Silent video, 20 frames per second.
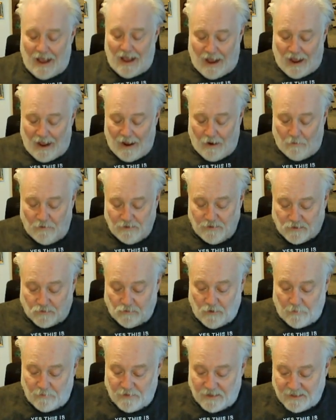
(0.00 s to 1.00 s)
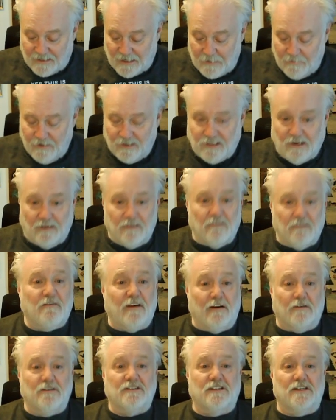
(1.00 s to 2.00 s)
I always grew up with this image of the
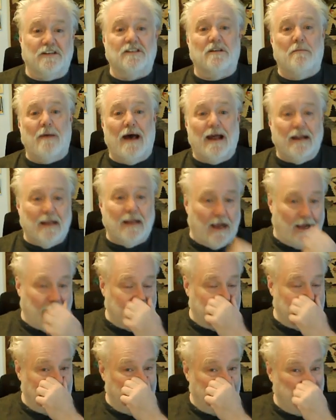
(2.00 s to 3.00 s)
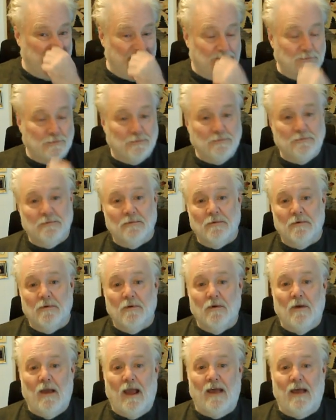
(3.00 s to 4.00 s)
Pharisees are the bad guys.
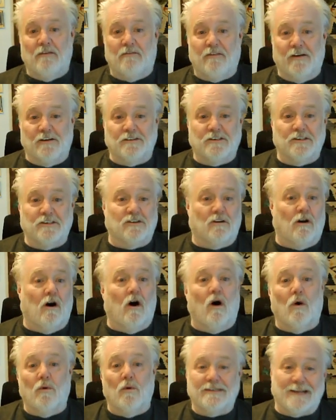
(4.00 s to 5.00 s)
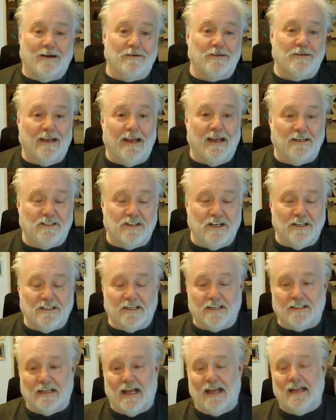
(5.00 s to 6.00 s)
And the Pharisees are always out to get
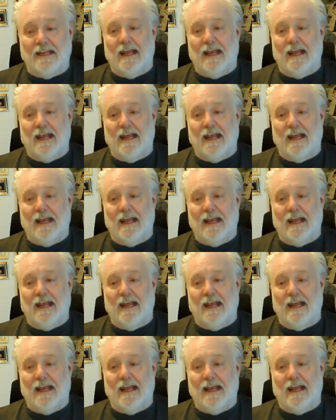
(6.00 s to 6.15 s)
Jesus. And